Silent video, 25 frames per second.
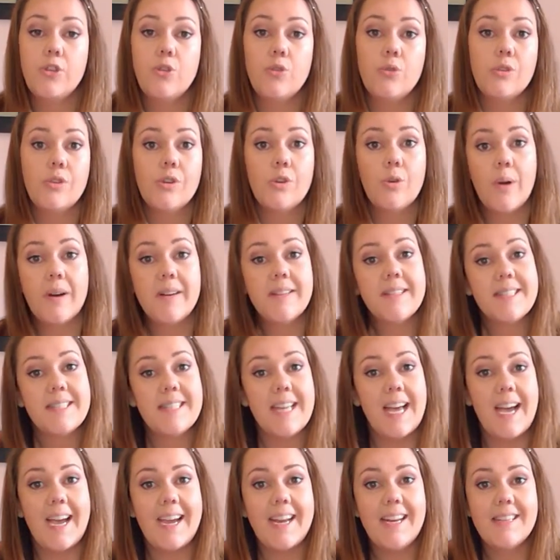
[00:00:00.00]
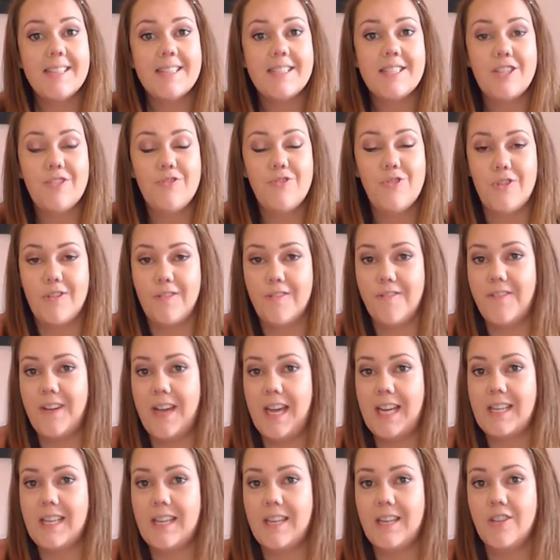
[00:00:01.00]
you could go outside and see if you can
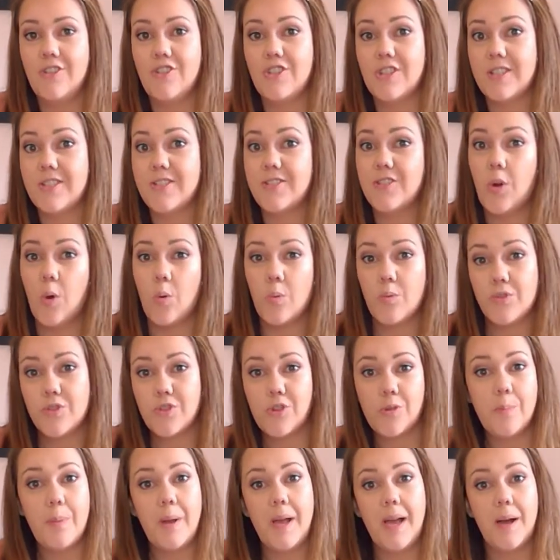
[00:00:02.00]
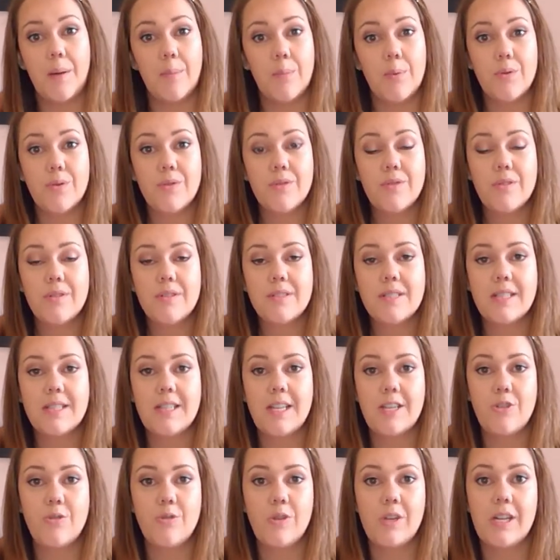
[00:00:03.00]
find any just stones or pebbles, and
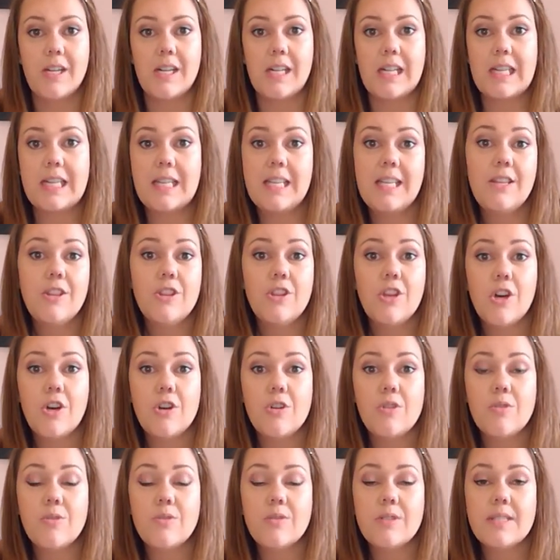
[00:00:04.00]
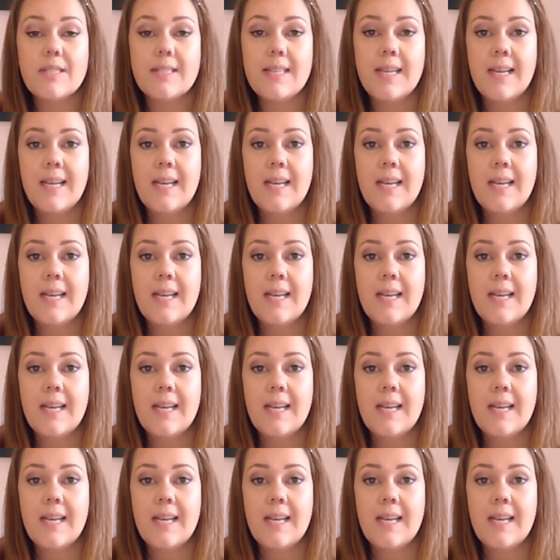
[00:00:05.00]
then you can clean those